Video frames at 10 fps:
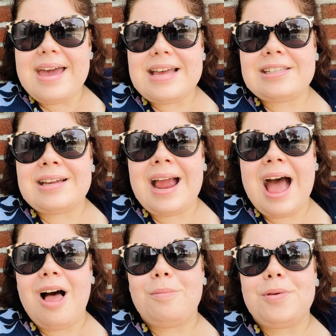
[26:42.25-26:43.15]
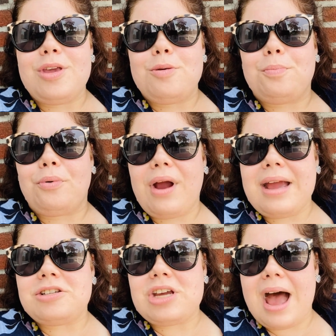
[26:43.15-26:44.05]
It's going to help you
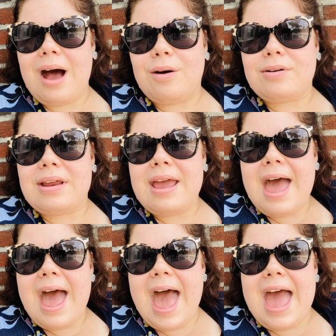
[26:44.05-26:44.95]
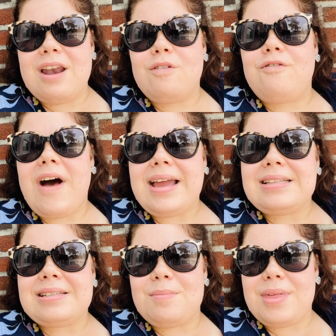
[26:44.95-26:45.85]
branch out and
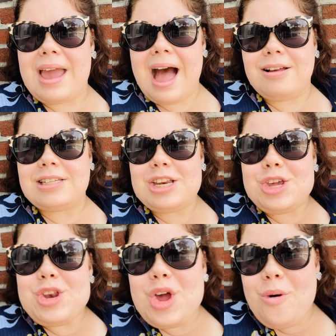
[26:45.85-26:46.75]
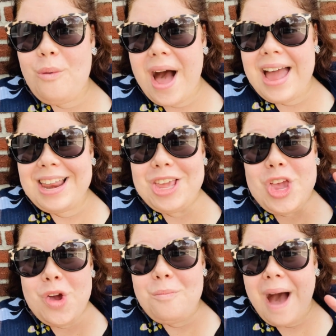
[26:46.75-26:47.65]
find something else. And you know what?
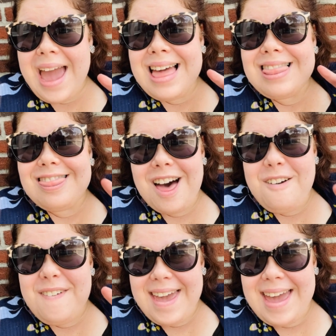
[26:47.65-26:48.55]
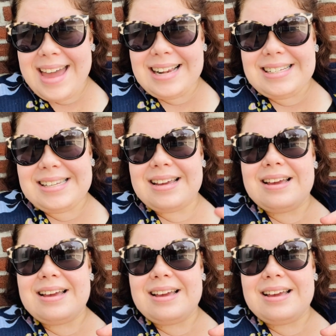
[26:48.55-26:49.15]
You might love it.